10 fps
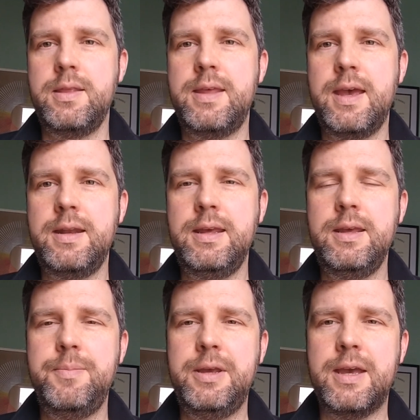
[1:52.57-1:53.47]
Then
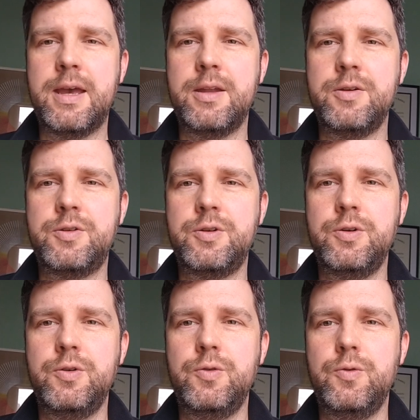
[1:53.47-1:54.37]
he began
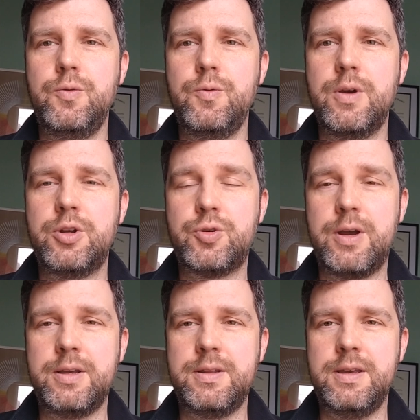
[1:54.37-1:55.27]
to
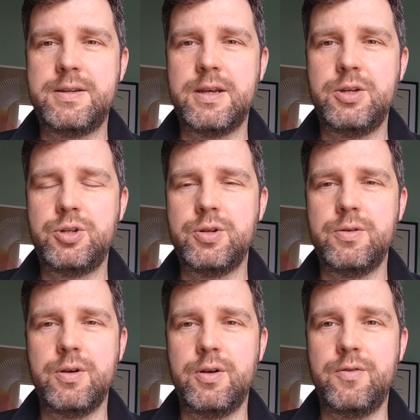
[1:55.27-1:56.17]
attract the
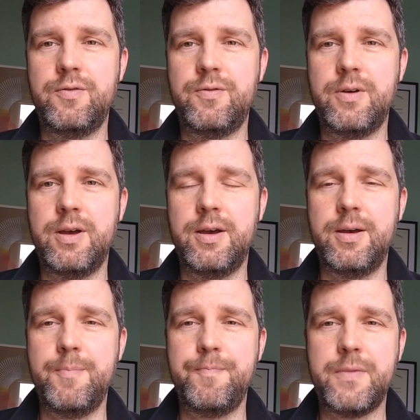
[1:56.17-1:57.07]
attention of
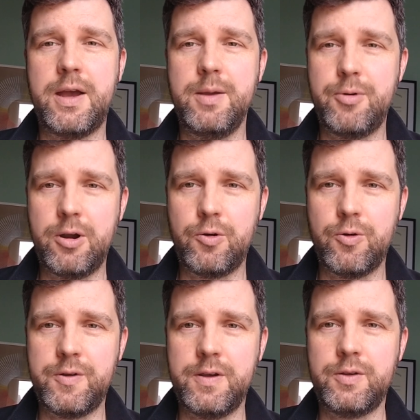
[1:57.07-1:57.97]
highbrow
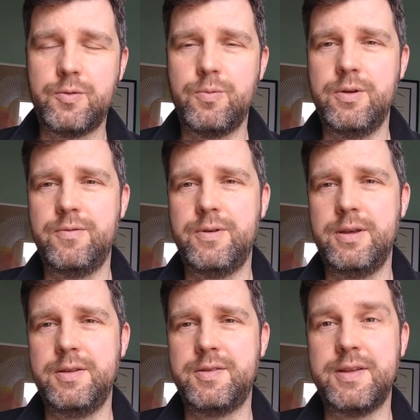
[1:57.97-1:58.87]
critics with
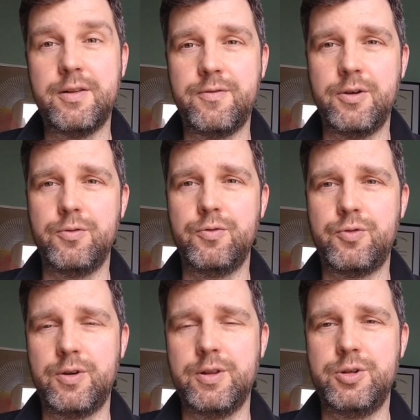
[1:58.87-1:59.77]
his Cell Phone
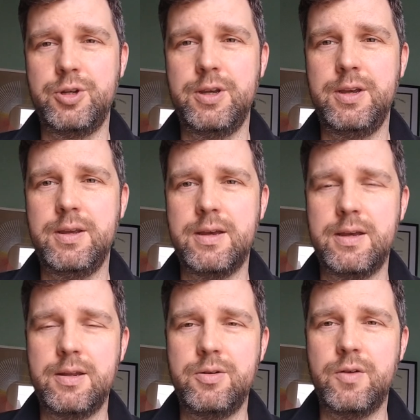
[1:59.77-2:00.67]
trilogy
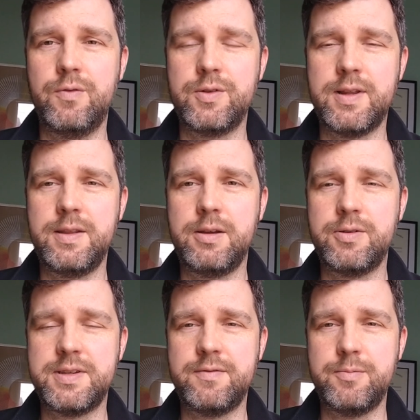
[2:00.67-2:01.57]
and novels like The
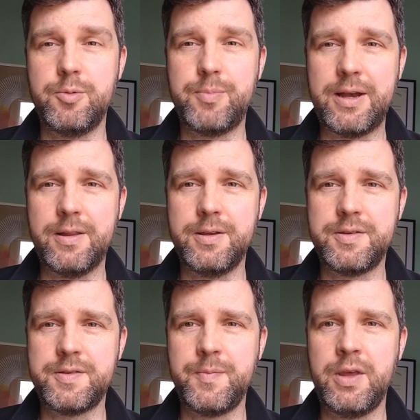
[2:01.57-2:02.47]
Chrysanthemum
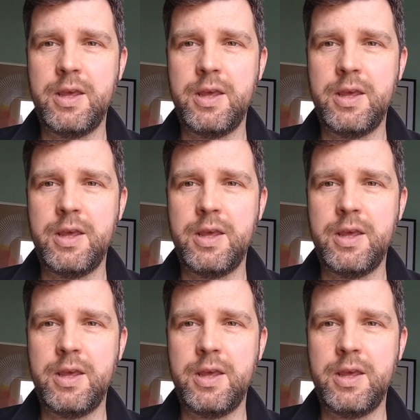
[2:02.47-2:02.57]
Palace.